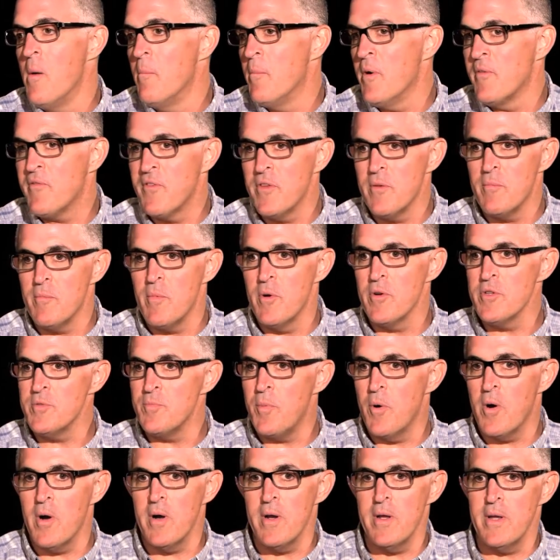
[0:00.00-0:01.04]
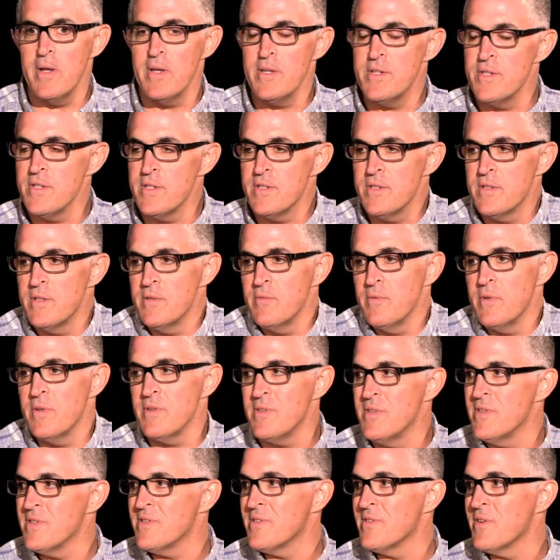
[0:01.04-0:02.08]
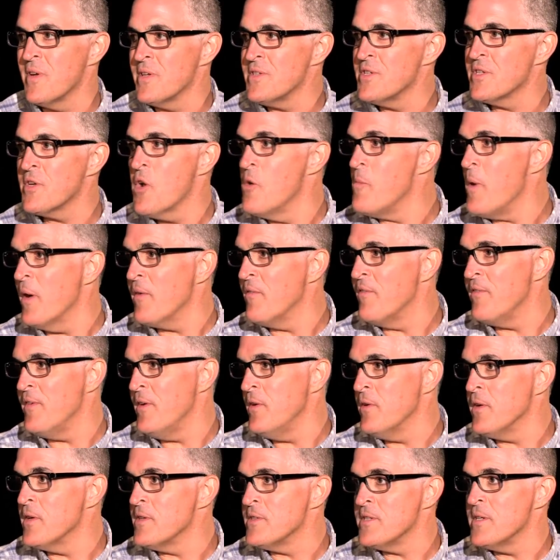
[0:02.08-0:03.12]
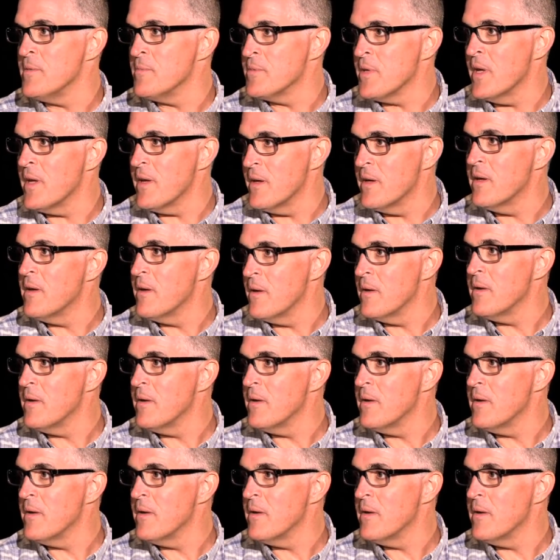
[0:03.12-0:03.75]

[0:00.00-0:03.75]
But for the most part, it just go by feel, it seems like.